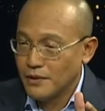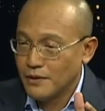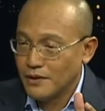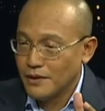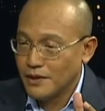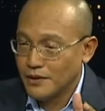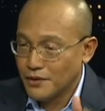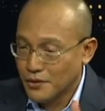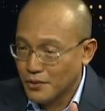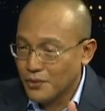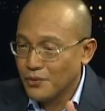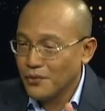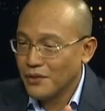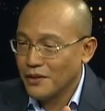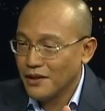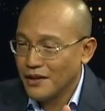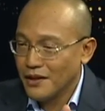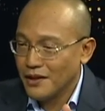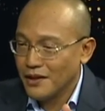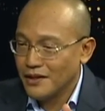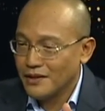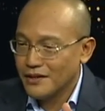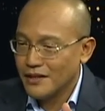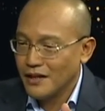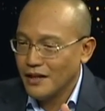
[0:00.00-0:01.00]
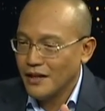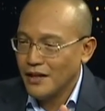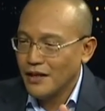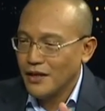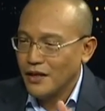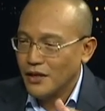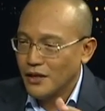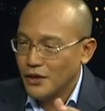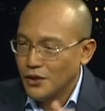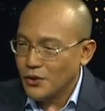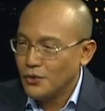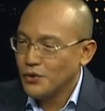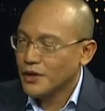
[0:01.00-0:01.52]
truth is
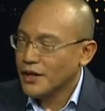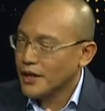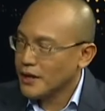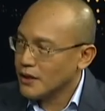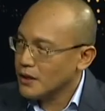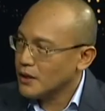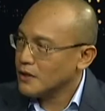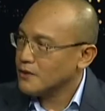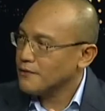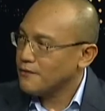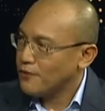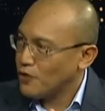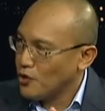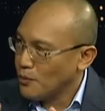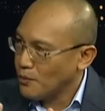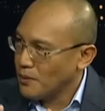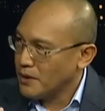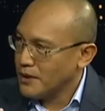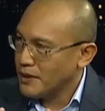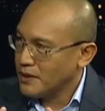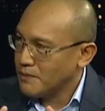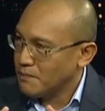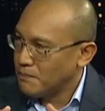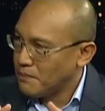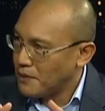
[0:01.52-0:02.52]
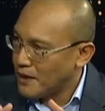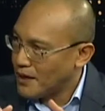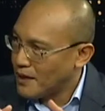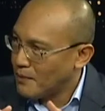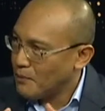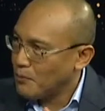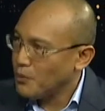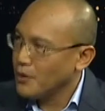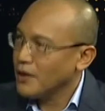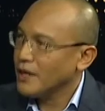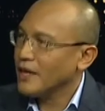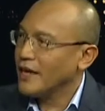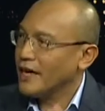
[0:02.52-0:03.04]
you cannot formulate
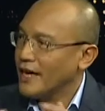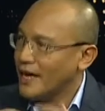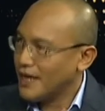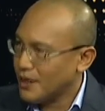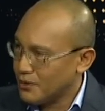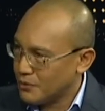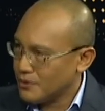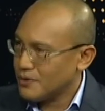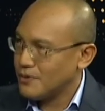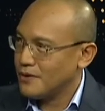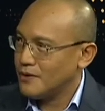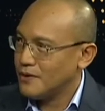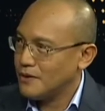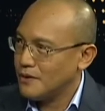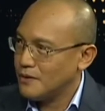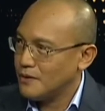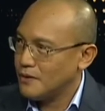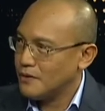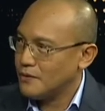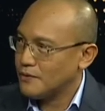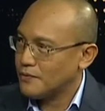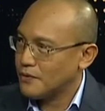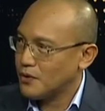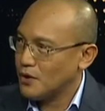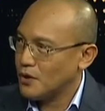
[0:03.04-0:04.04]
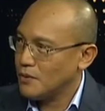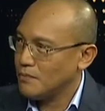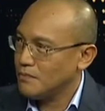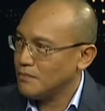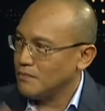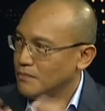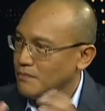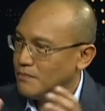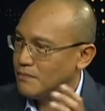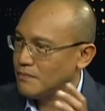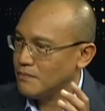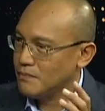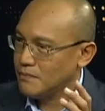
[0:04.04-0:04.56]
palm oil out
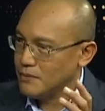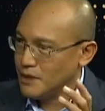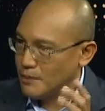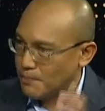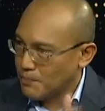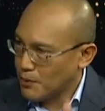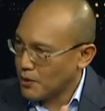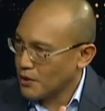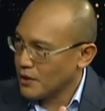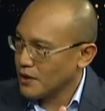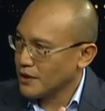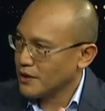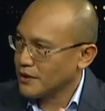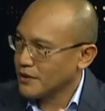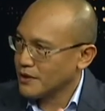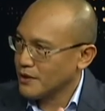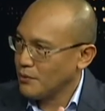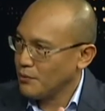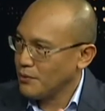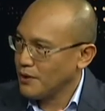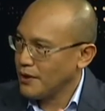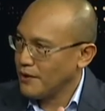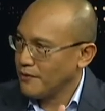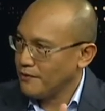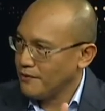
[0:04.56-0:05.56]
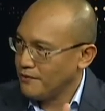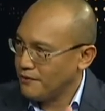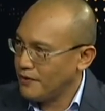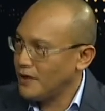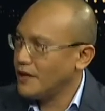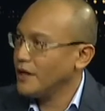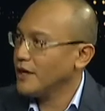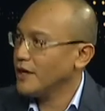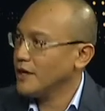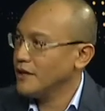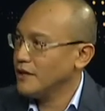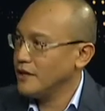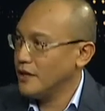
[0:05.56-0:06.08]
from the products that we
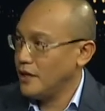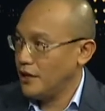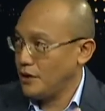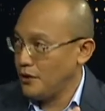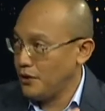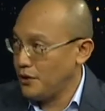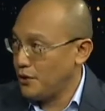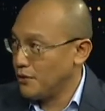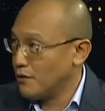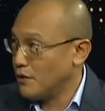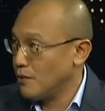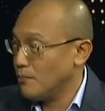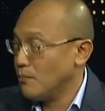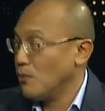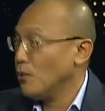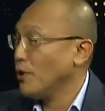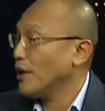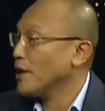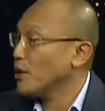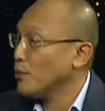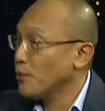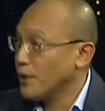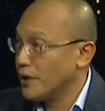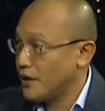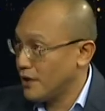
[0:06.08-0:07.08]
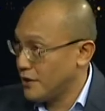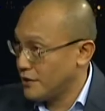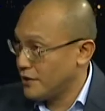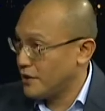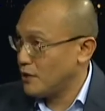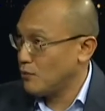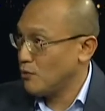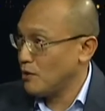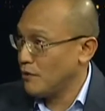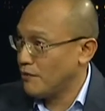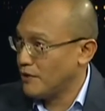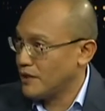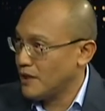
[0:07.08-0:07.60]
find in Europe or anywhere else in the
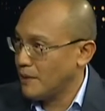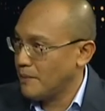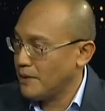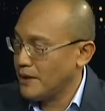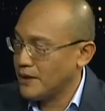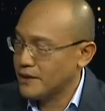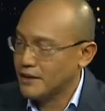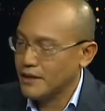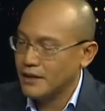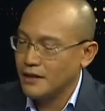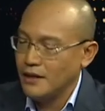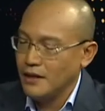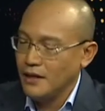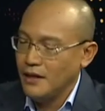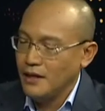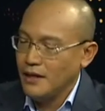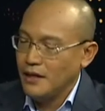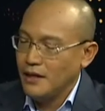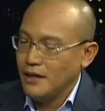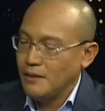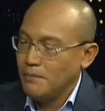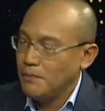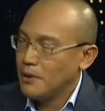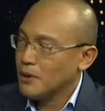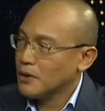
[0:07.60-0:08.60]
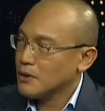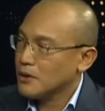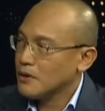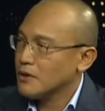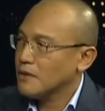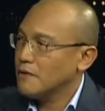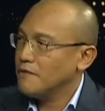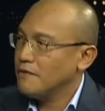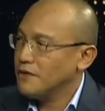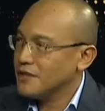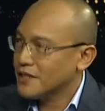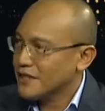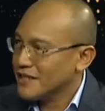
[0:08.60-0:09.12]
world for that matter because of the
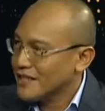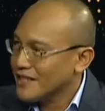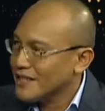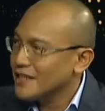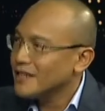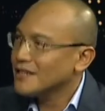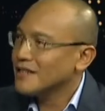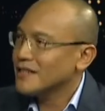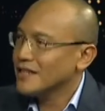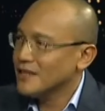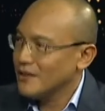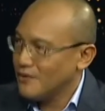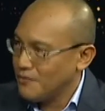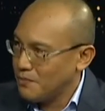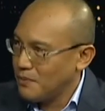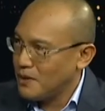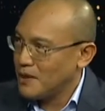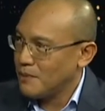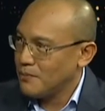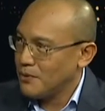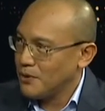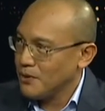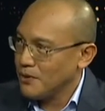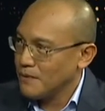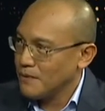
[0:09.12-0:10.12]
versatility of palm oil.